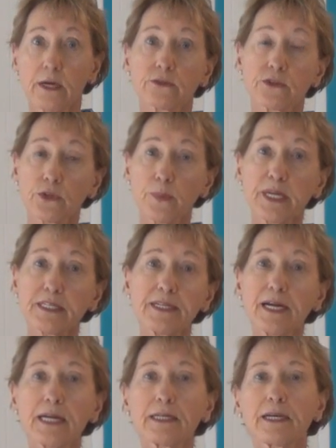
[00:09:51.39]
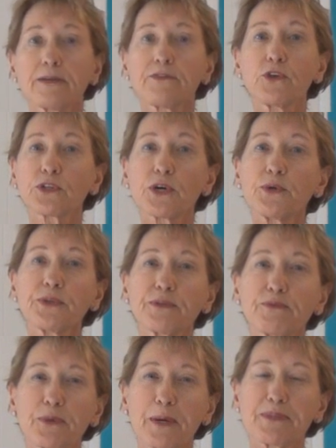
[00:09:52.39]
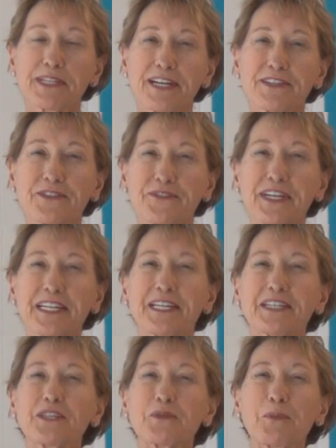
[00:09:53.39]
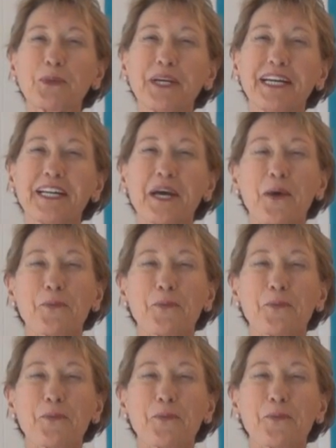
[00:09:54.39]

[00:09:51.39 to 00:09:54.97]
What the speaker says: So the bentonite, if you'll go on the websites and read it, just put in